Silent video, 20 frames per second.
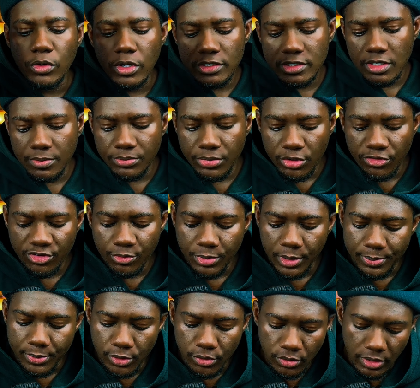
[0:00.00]
What's up, beautiful
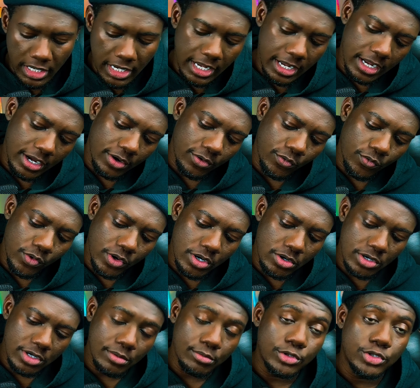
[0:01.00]
people?
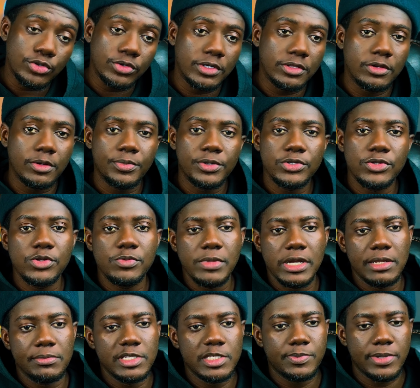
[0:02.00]
Welcome to another episode.
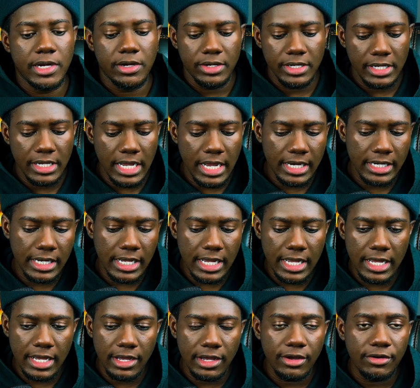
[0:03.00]
My name is Perry, and
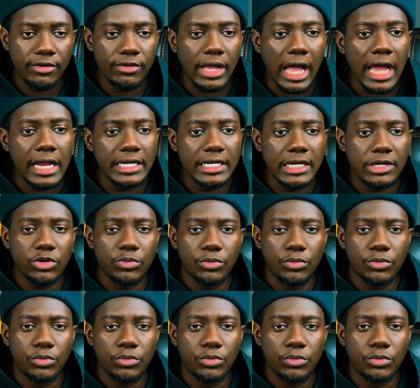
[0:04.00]
I did an